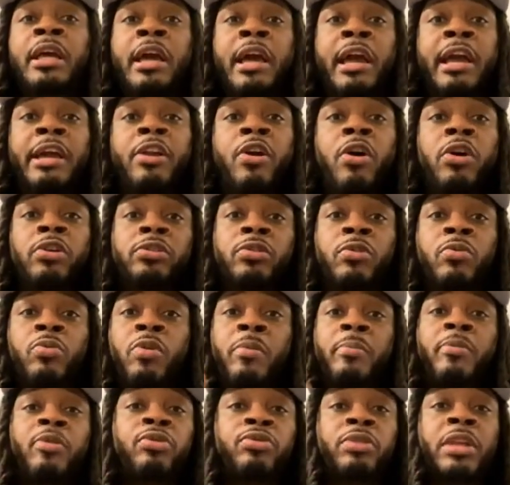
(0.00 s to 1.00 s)
And also one
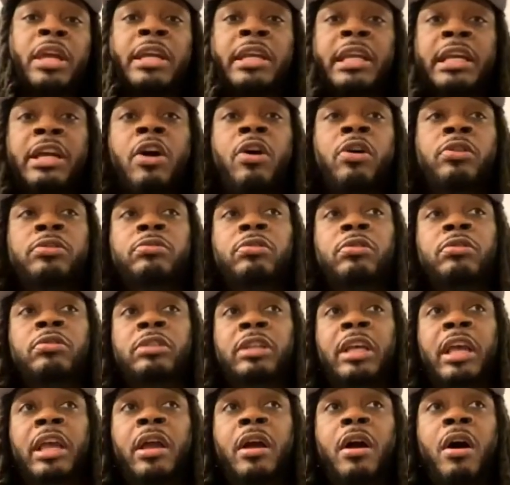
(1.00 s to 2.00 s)
more thing, they also
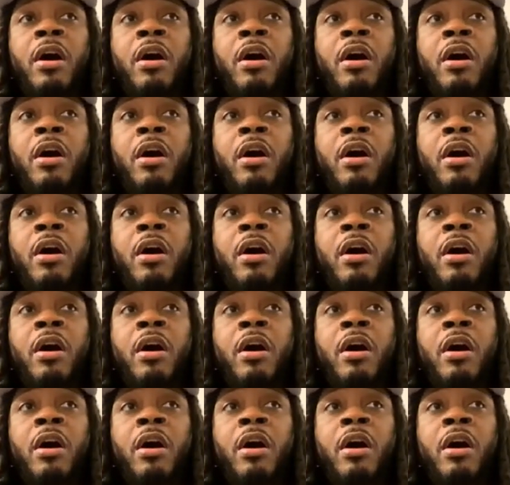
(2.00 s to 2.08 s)
saying,